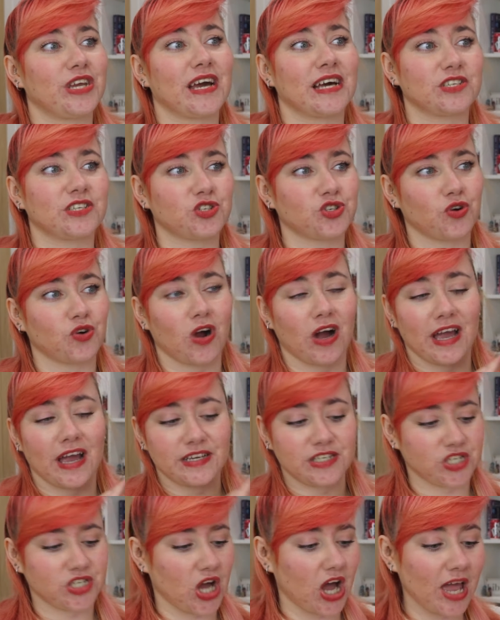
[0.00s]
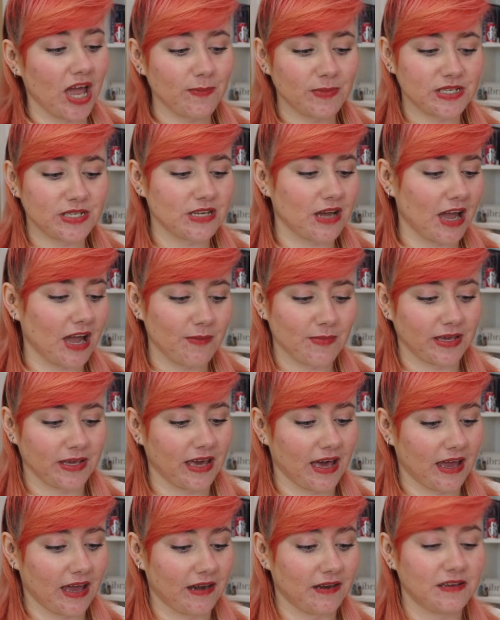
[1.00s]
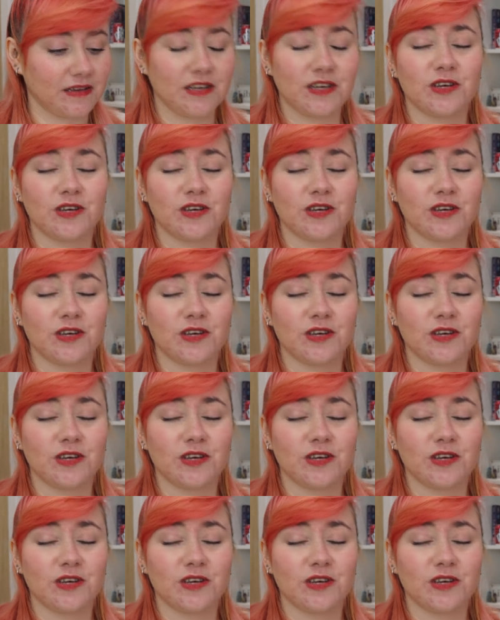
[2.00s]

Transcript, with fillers: has tried time and time again